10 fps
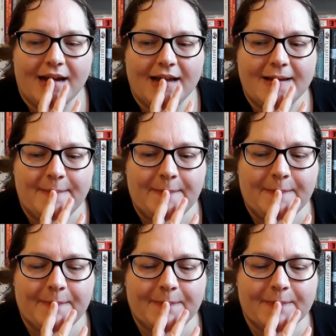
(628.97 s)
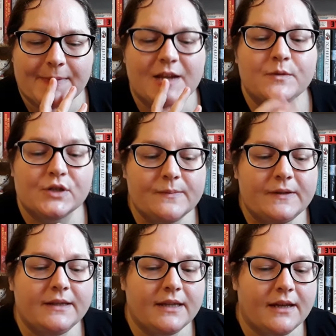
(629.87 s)
um, it was
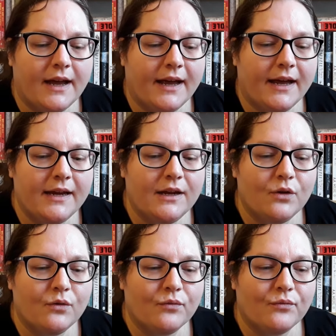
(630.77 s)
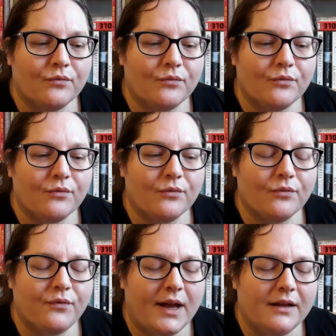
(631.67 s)
something that I
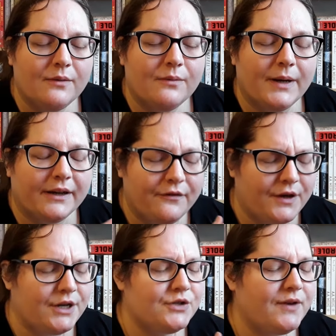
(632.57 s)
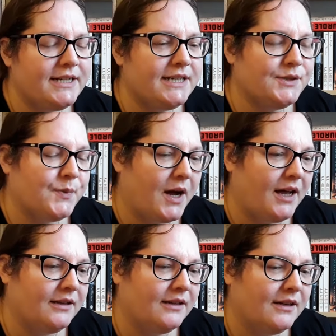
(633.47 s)
felt when I first read it as
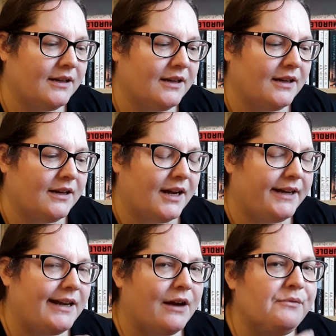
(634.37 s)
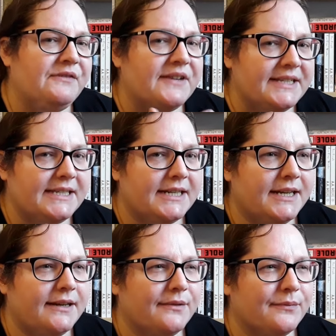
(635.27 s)
well. And now revisiting
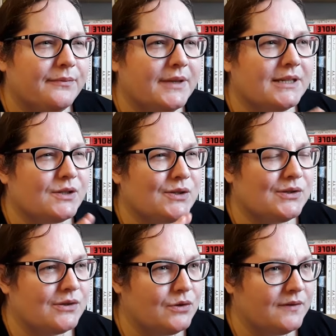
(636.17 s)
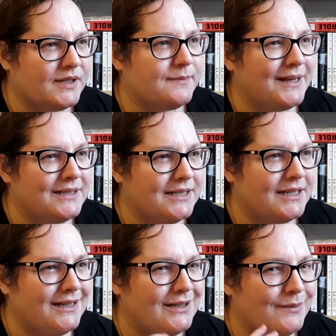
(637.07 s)
it, that's sort of cemented
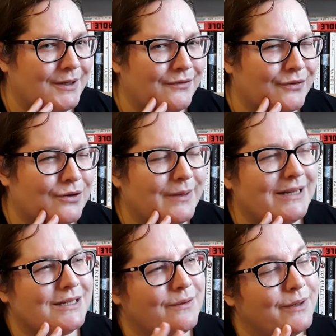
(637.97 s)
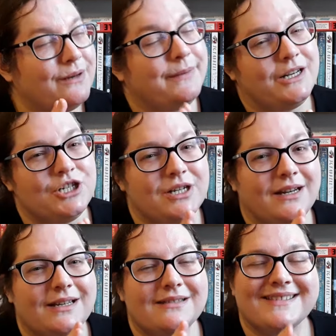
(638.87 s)
it a little bit for me. So I'm going to mention
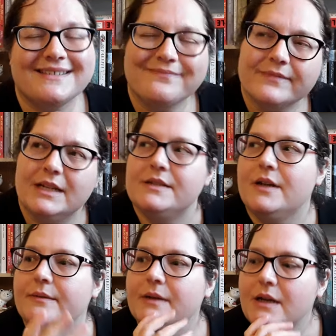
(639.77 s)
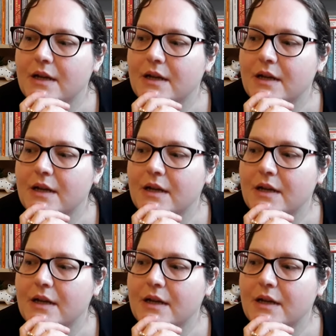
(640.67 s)
it. It's, I don't know.